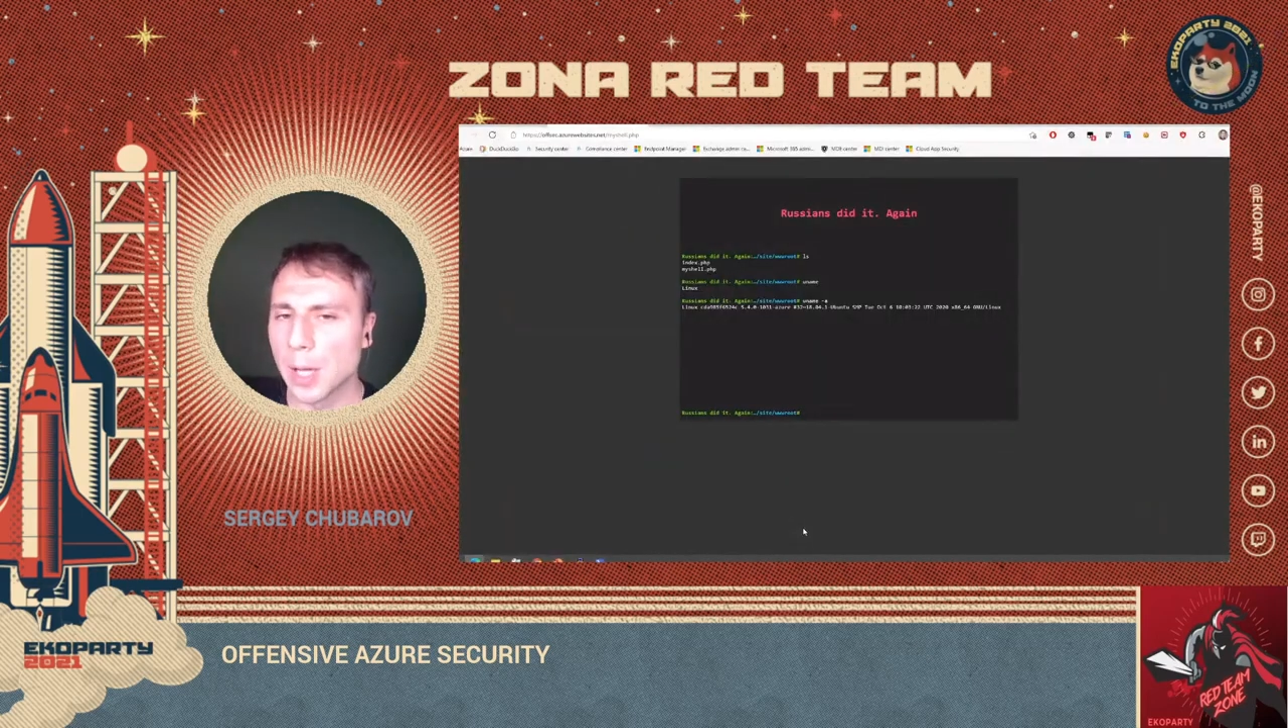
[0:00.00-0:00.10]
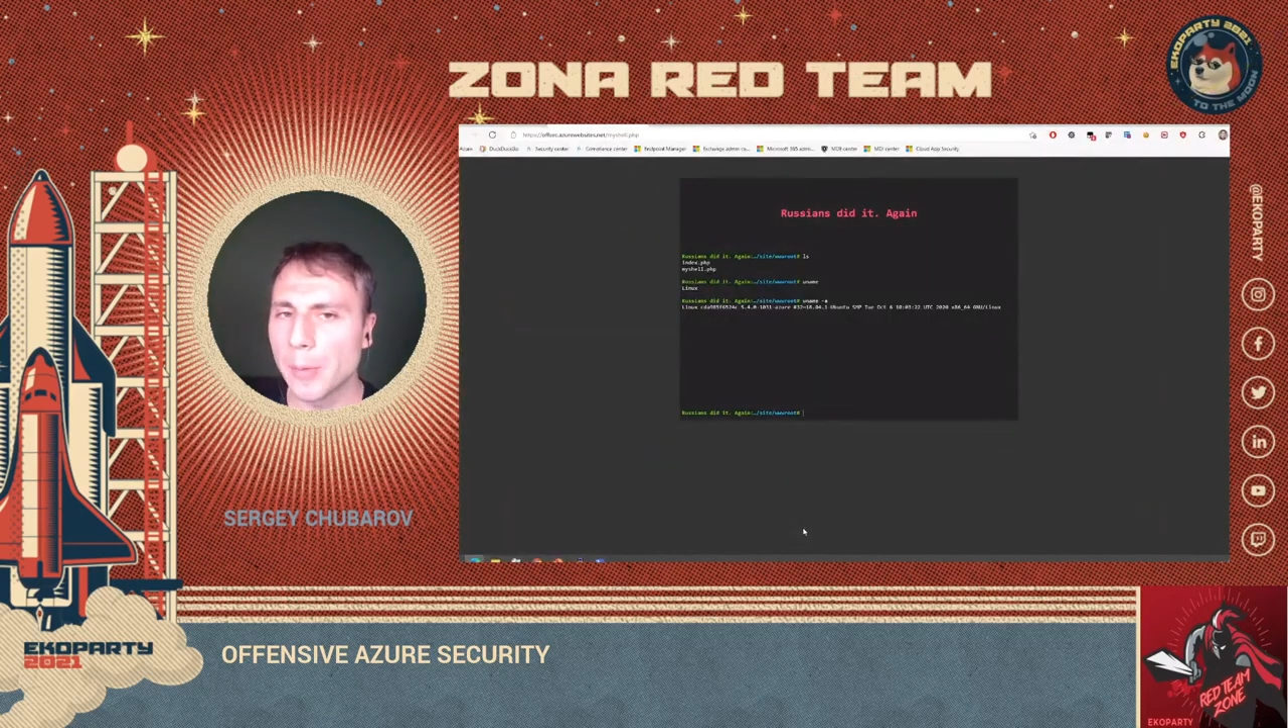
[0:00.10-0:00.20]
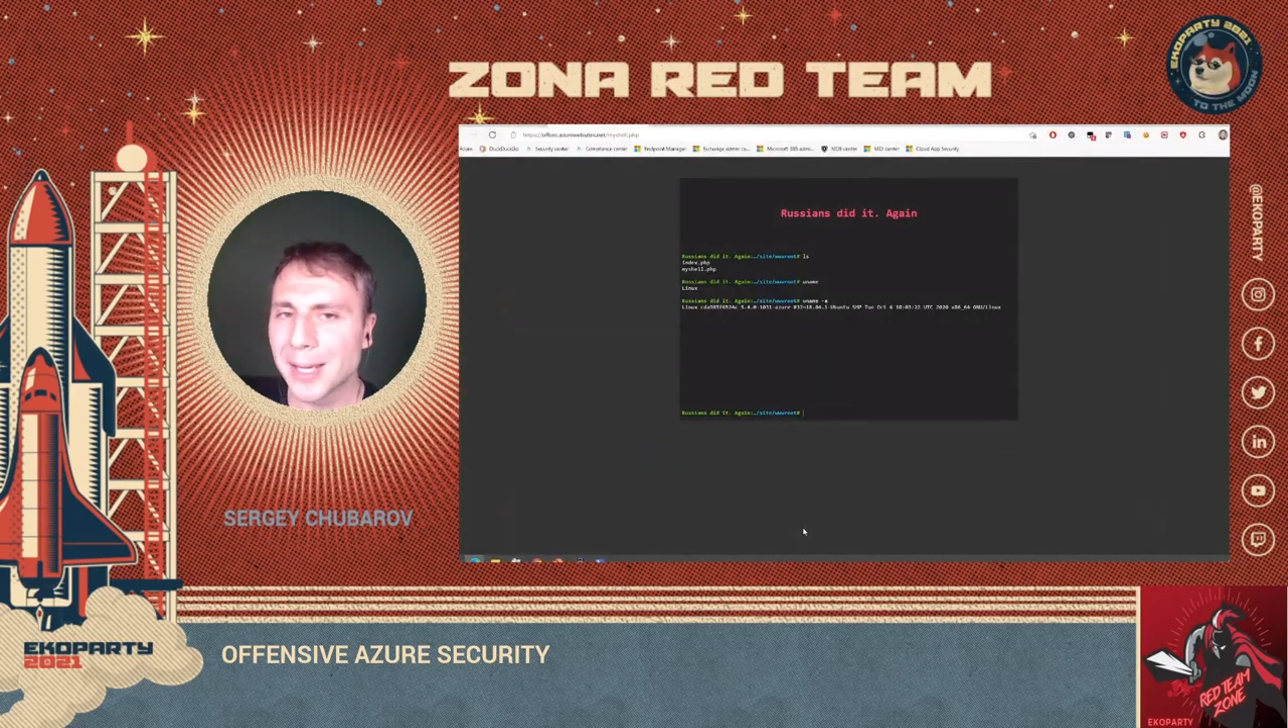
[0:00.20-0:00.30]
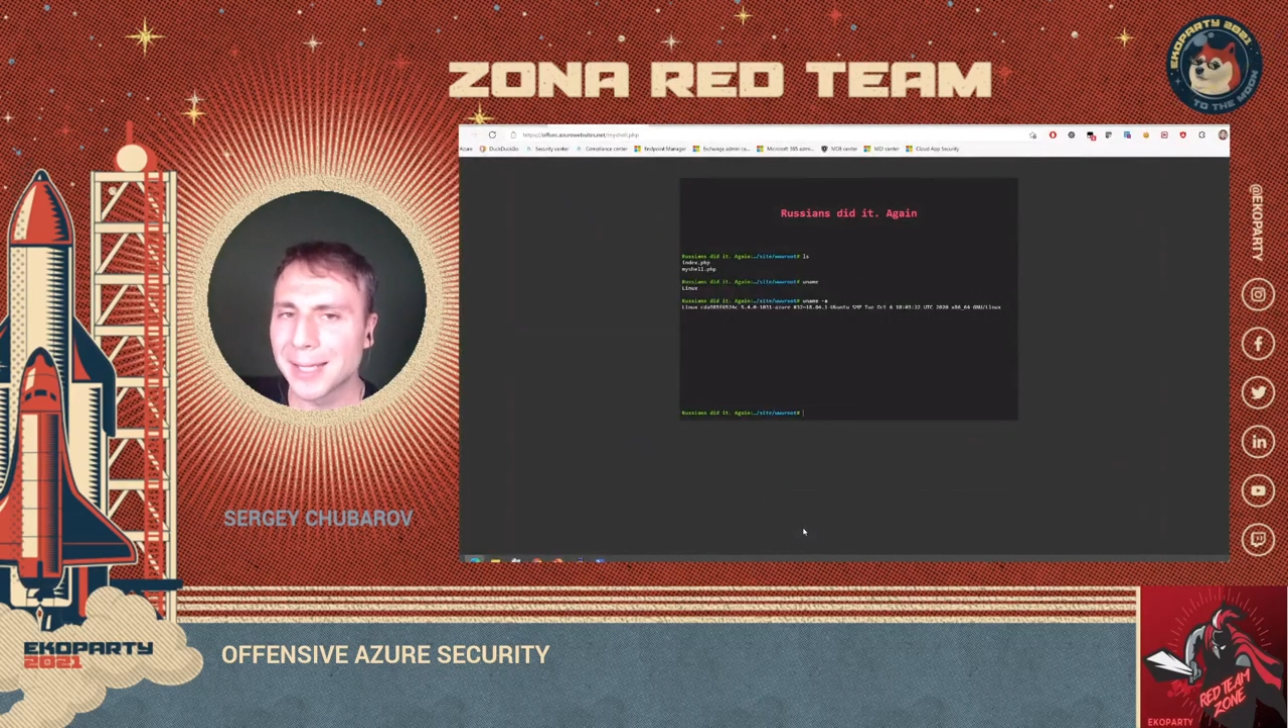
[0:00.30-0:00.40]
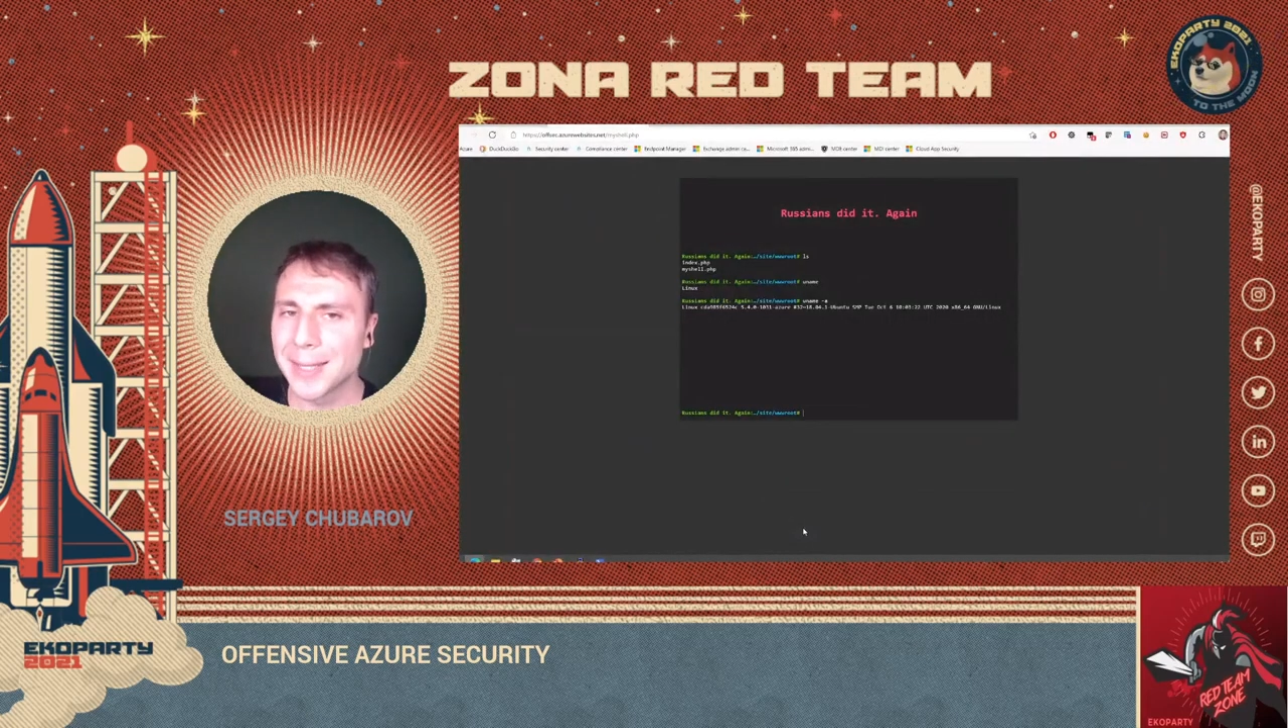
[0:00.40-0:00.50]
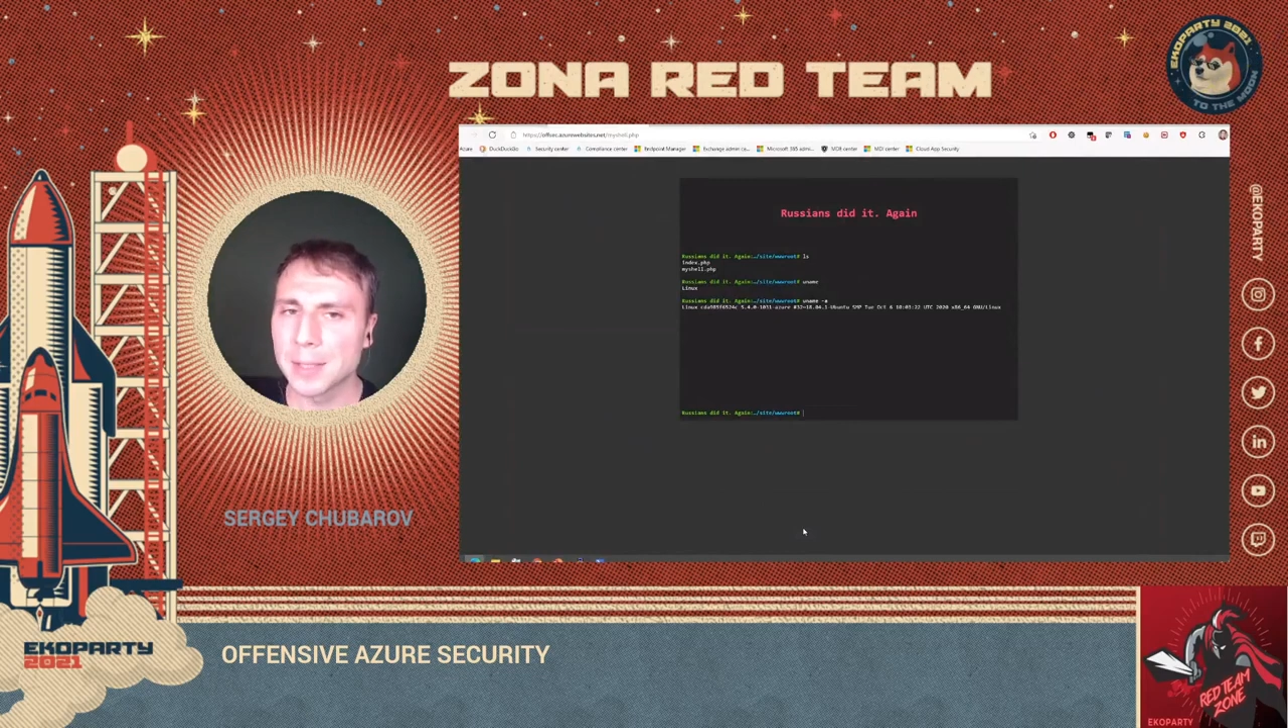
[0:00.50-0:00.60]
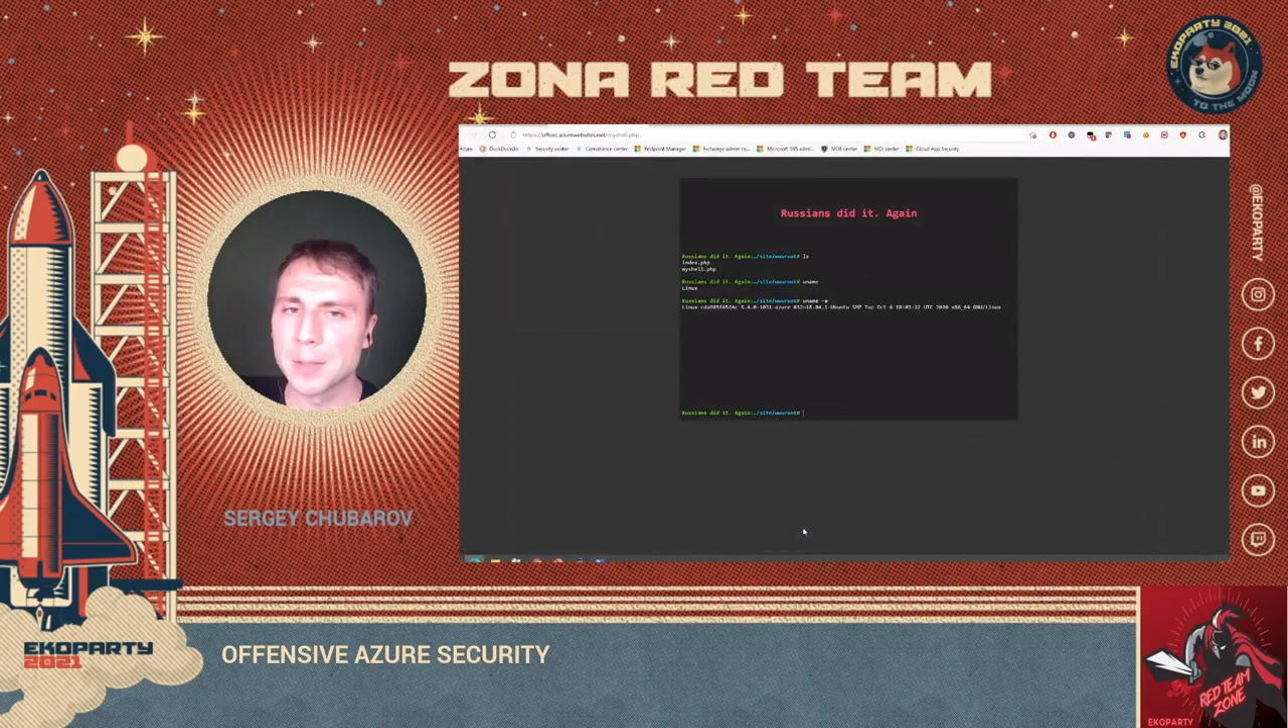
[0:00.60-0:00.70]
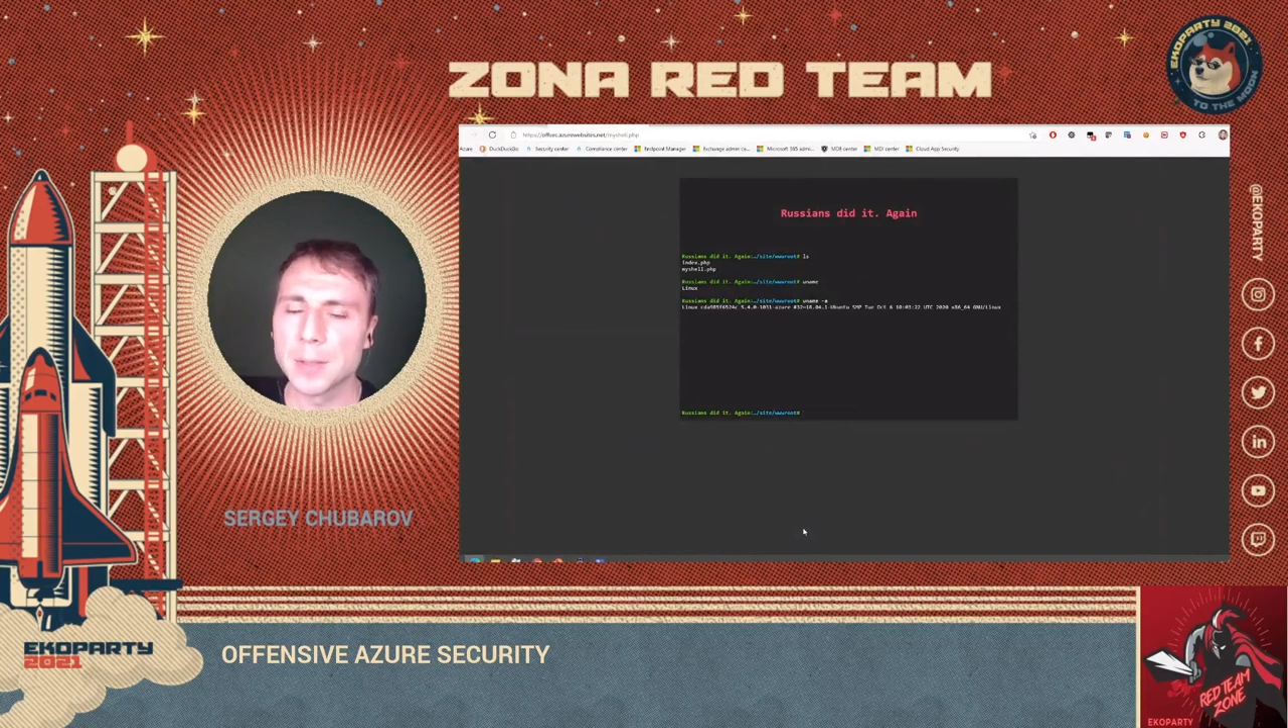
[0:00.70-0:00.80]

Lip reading: I want to connect